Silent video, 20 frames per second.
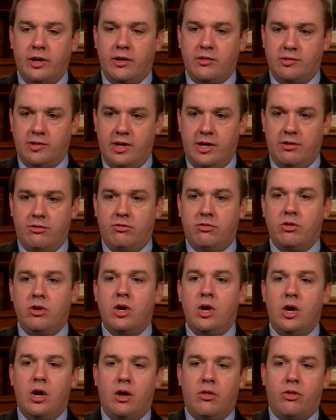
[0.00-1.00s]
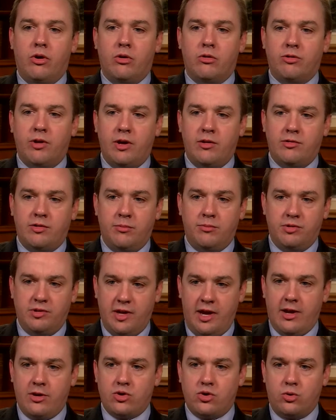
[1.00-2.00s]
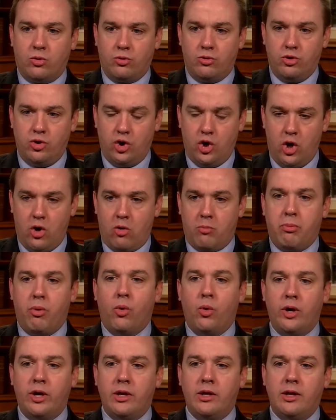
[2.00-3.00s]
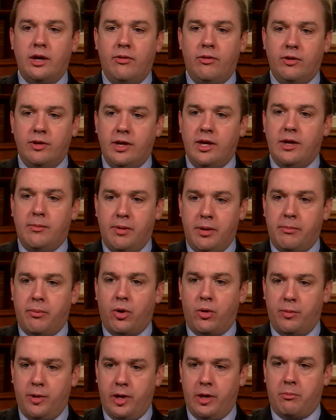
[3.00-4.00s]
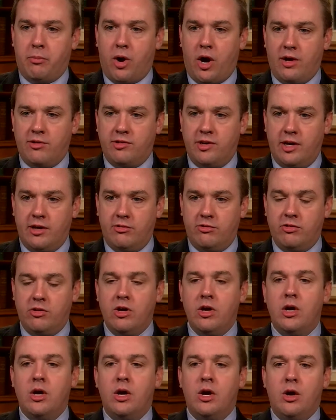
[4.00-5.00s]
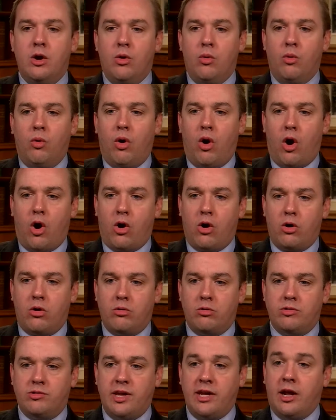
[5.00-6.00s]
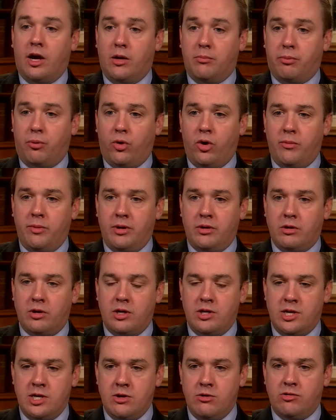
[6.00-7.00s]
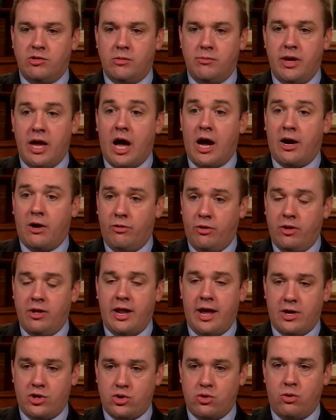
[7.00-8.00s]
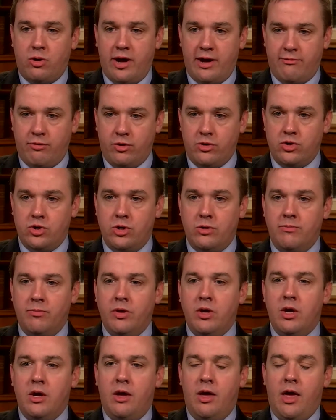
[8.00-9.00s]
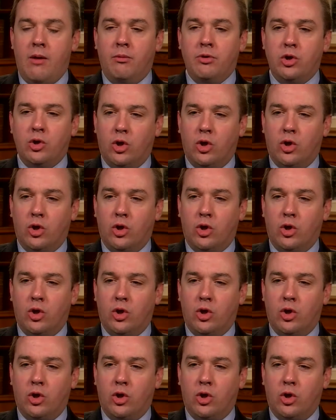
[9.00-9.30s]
exists, there is a substantial choke point in the DEP permitting process. Our state unemployment continues to be higher than the national average. And when you